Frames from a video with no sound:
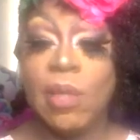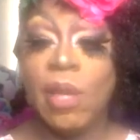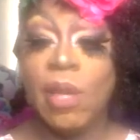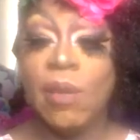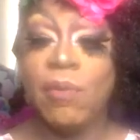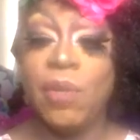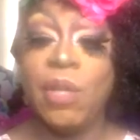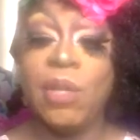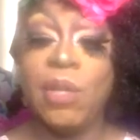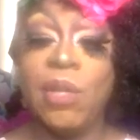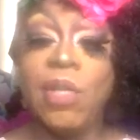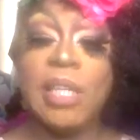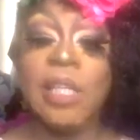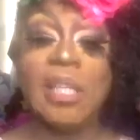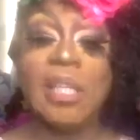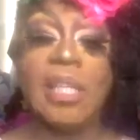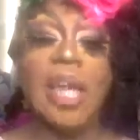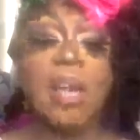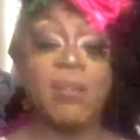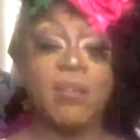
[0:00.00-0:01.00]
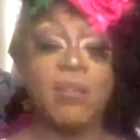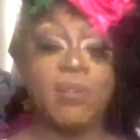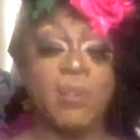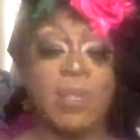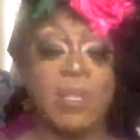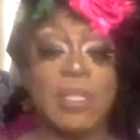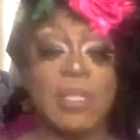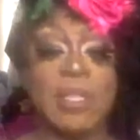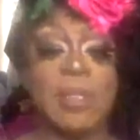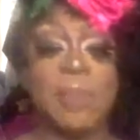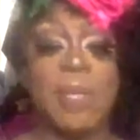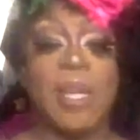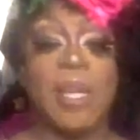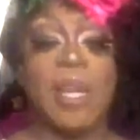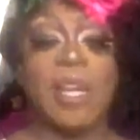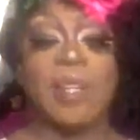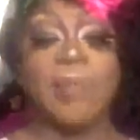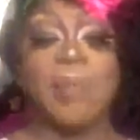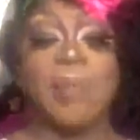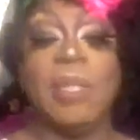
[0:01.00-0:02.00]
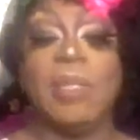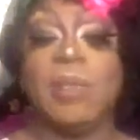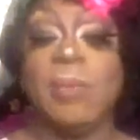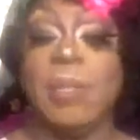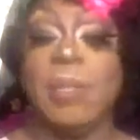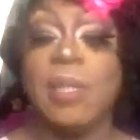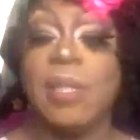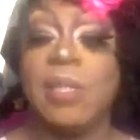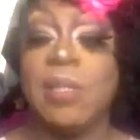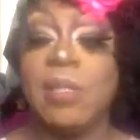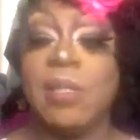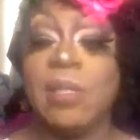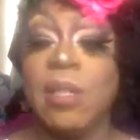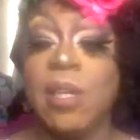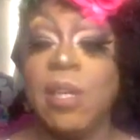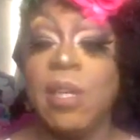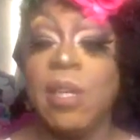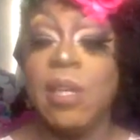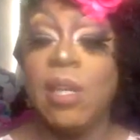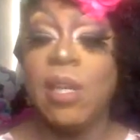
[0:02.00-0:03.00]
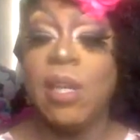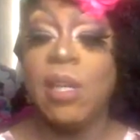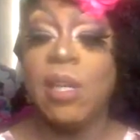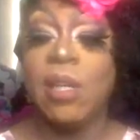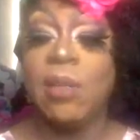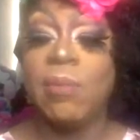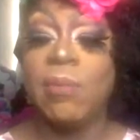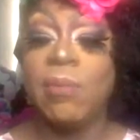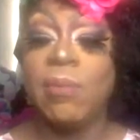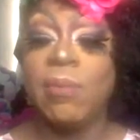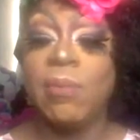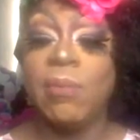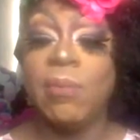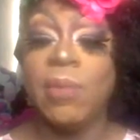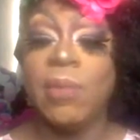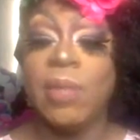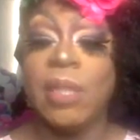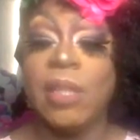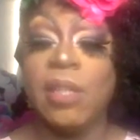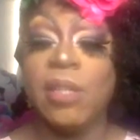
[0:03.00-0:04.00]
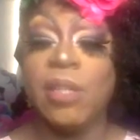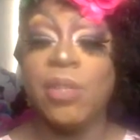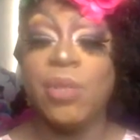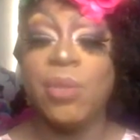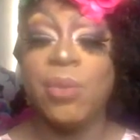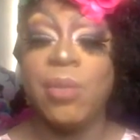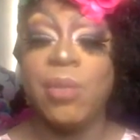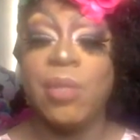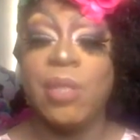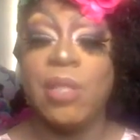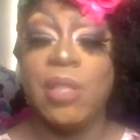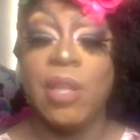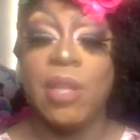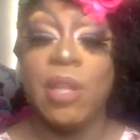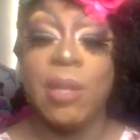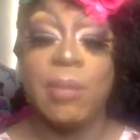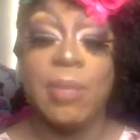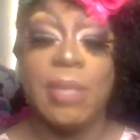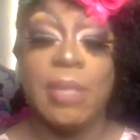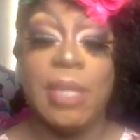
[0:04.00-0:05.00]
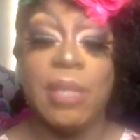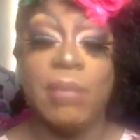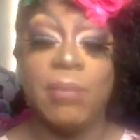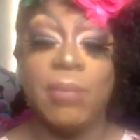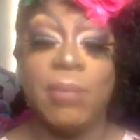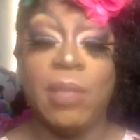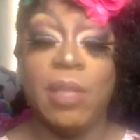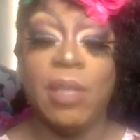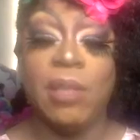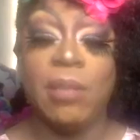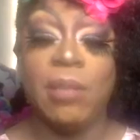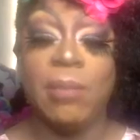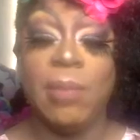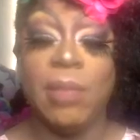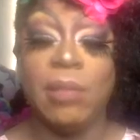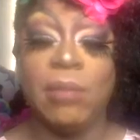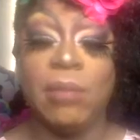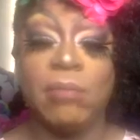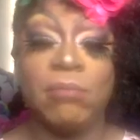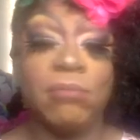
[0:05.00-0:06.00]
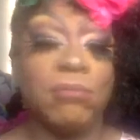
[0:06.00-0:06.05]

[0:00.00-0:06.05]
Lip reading: If you hear any loud noises behind me, it's because we're getting a tree chopped down behind me.